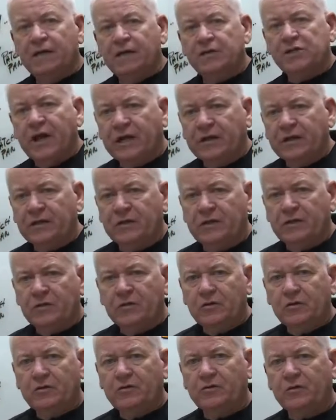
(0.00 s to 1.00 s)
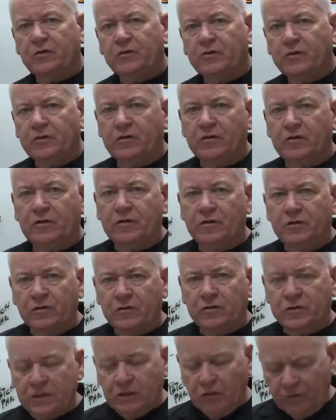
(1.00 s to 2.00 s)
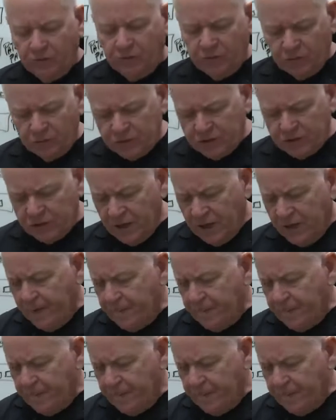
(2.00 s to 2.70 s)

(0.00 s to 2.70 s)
jack that they used for their telephones.